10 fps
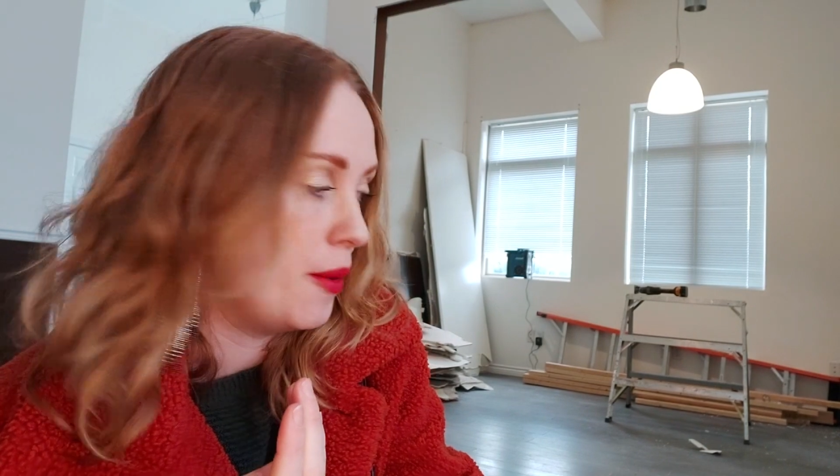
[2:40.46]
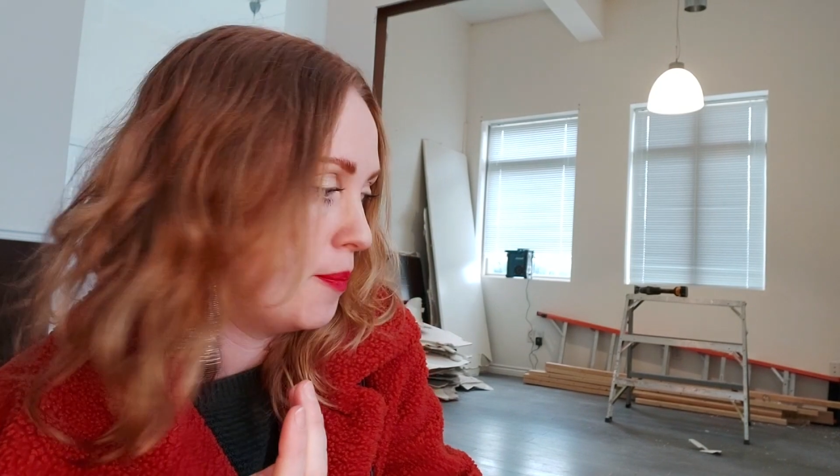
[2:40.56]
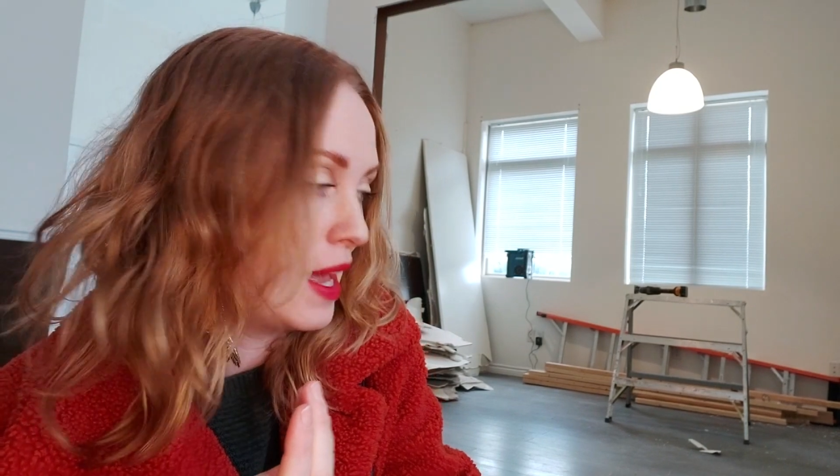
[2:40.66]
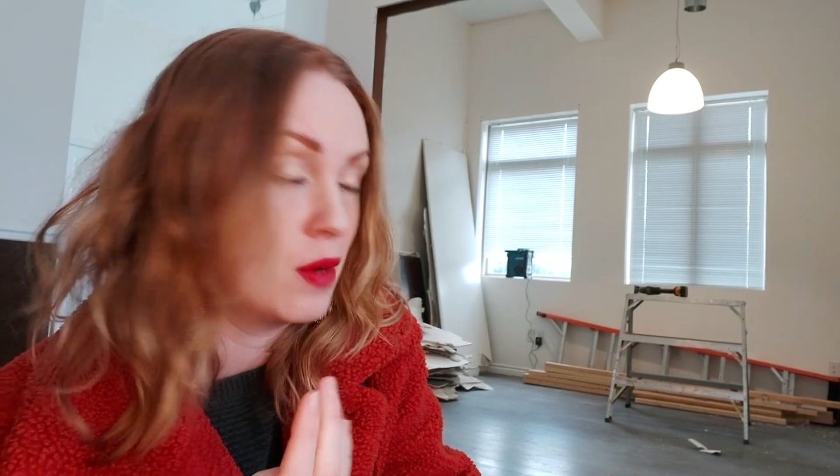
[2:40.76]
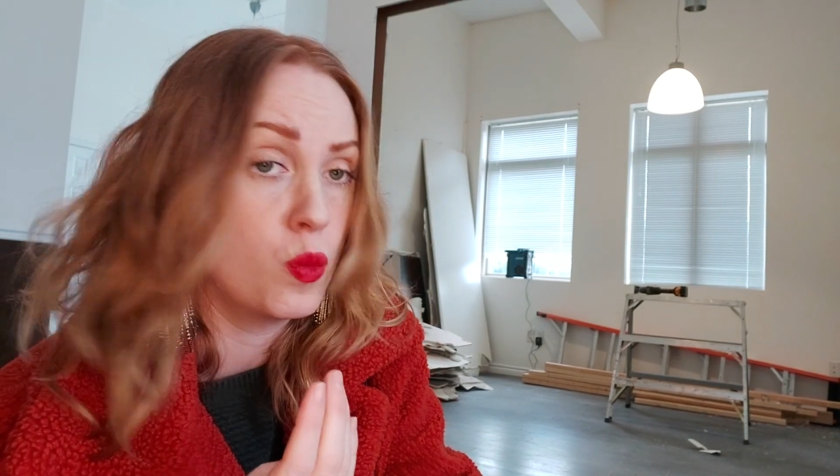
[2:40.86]

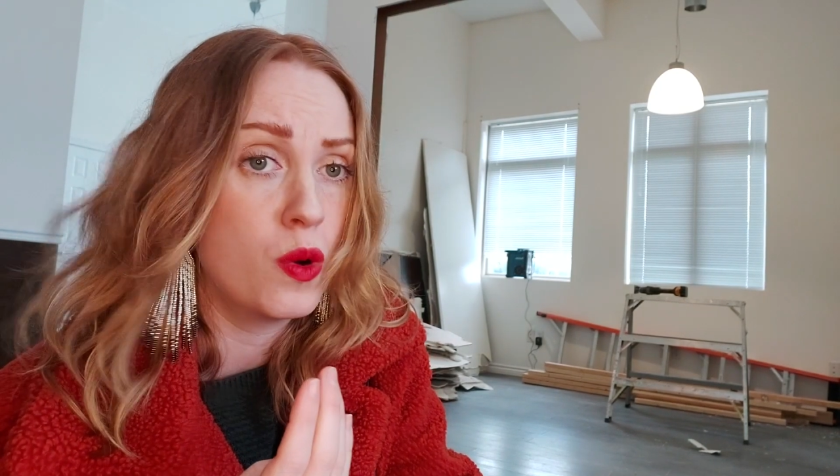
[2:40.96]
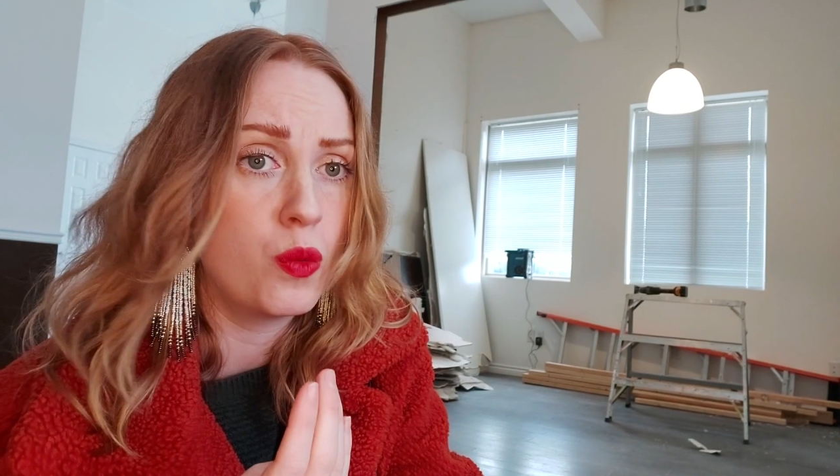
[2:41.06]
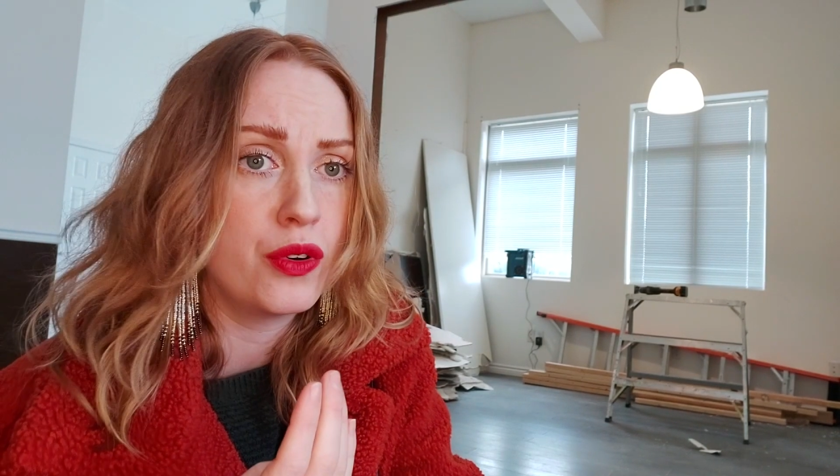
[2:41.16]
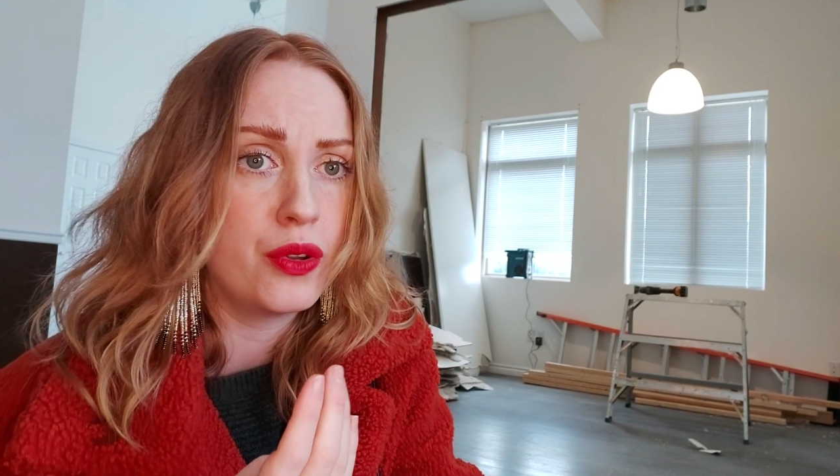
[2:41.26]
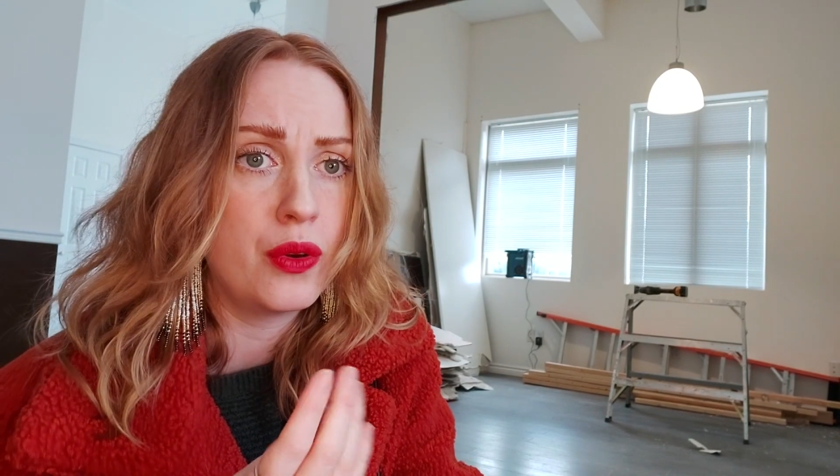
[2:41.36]
And what
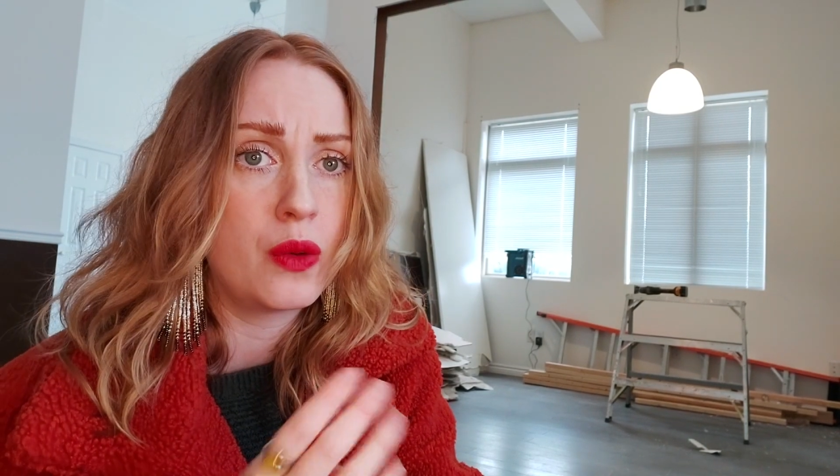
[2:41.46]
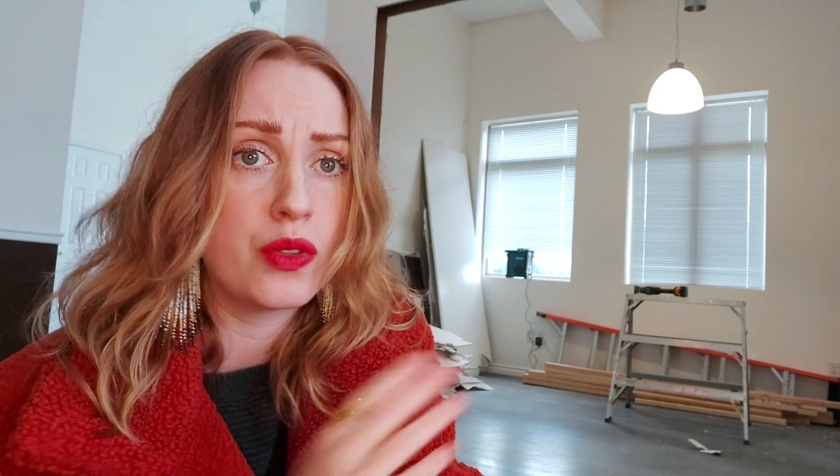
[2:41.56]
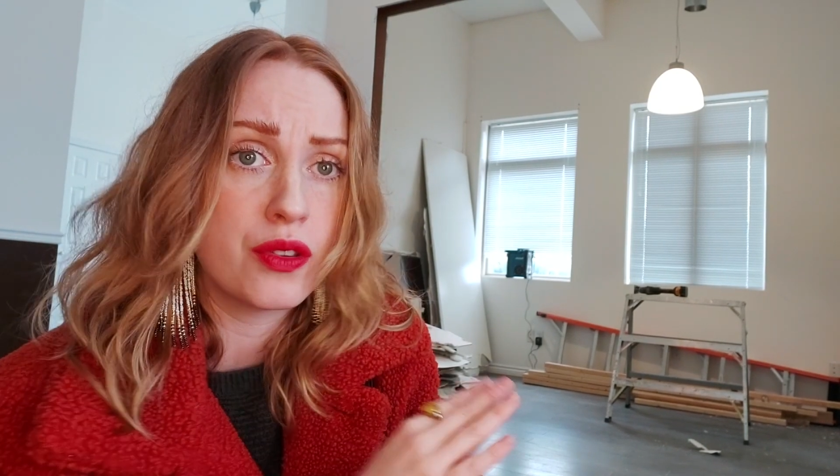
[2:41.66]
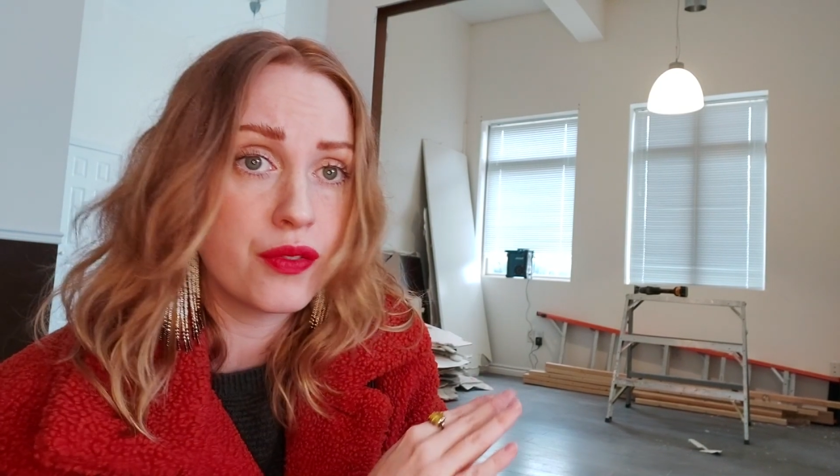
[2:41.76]
we're doing with the